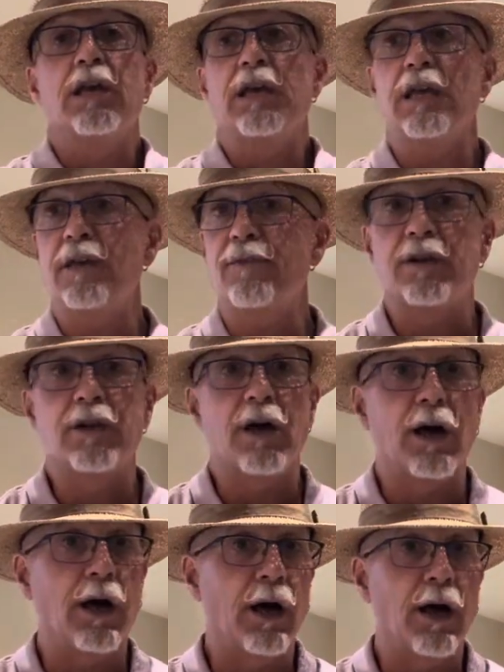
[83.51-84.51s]
Even
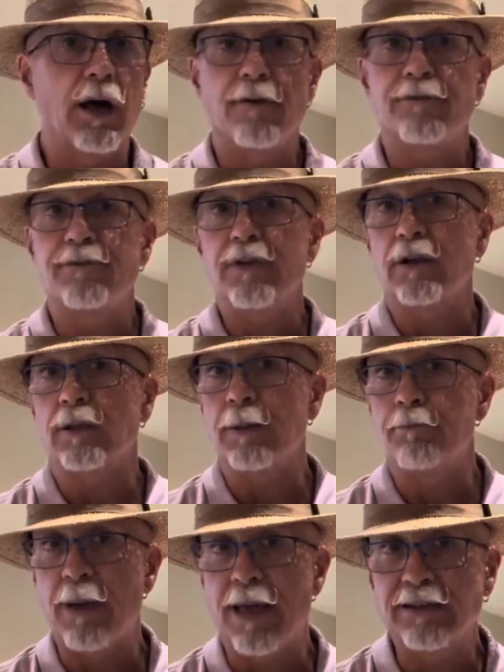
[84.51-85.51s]
a fairly
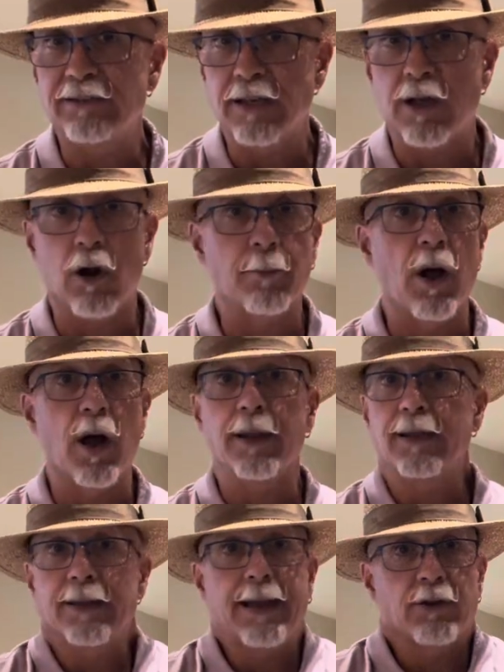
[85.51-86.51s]
basic
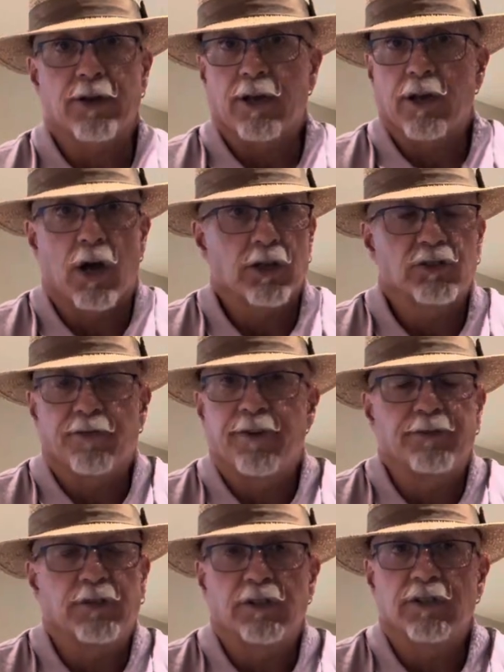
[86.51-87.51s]
harmonica now can cost you
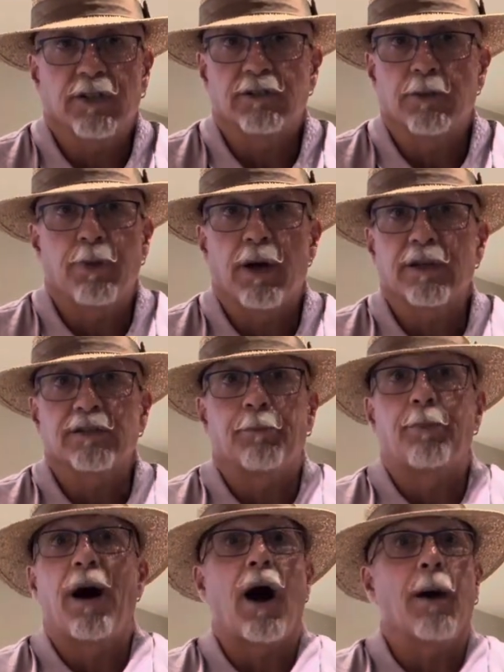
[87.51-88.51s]
50, 60 bucks a
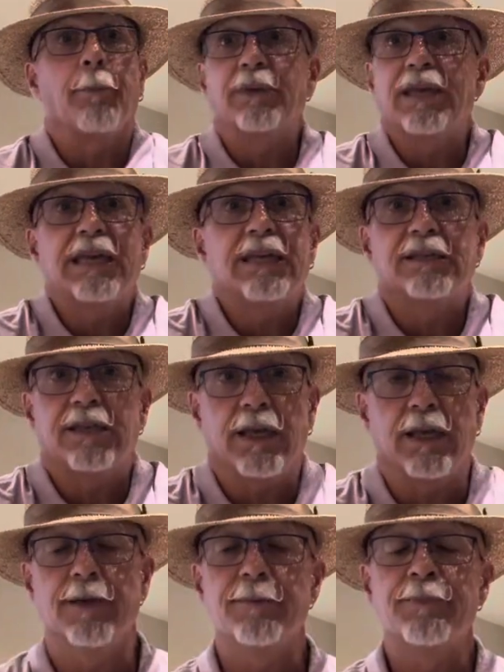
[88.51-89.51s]
pop,
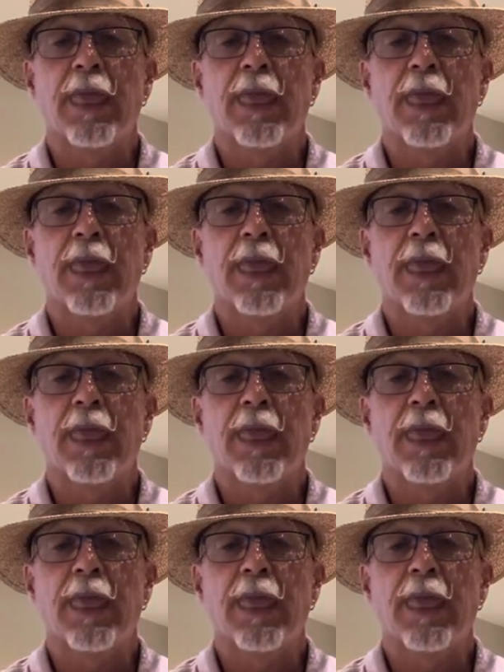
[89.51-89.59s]
easy.